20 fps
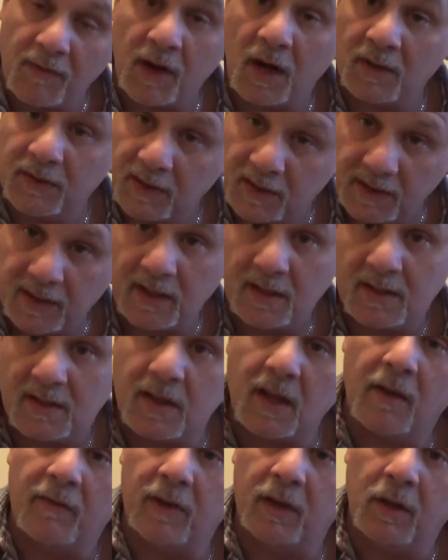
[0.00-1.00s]
on the D
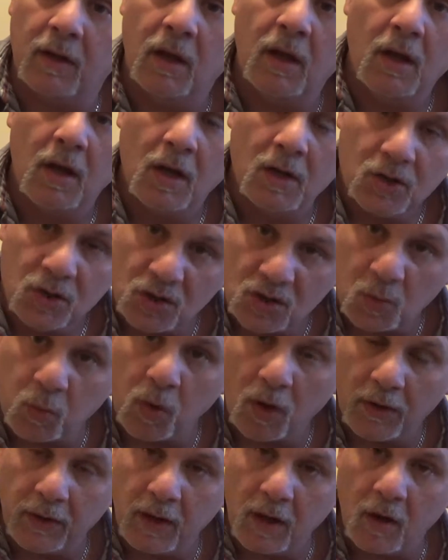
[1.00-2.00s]
7, just
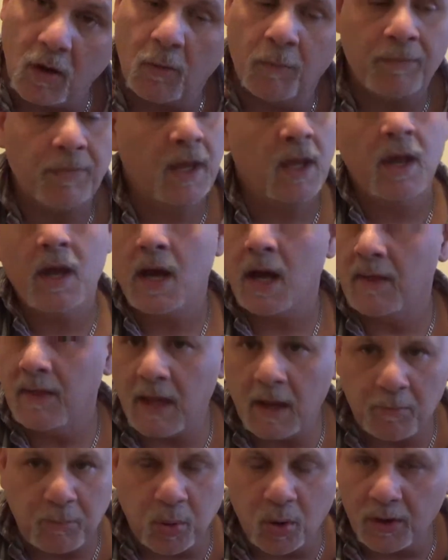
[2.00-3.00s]
one note, and
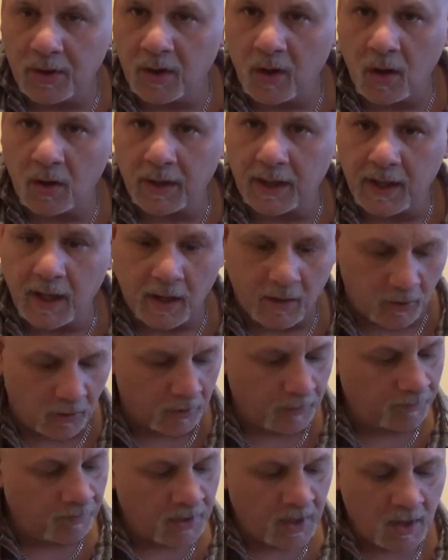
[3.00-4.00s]
then put it all
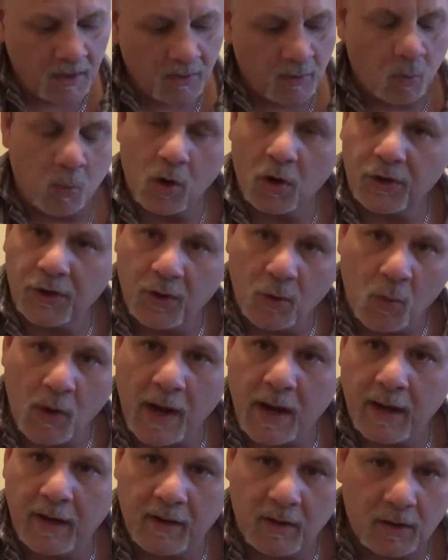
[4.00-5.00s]
together. And work your
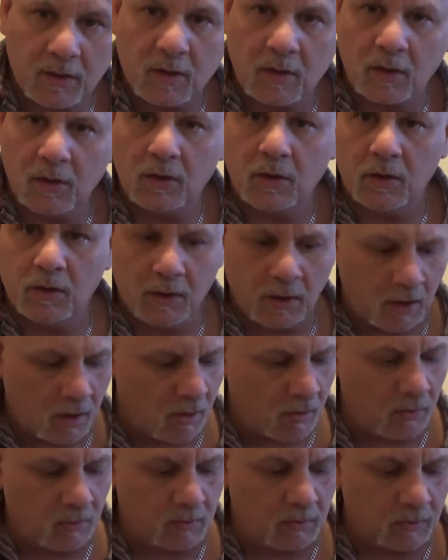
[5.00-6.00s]
way, you
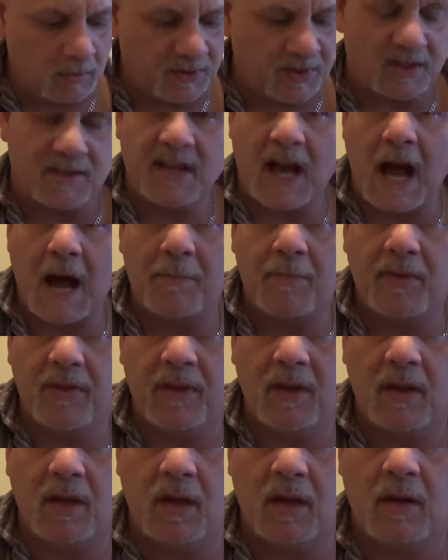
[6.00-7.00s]
know, the top of the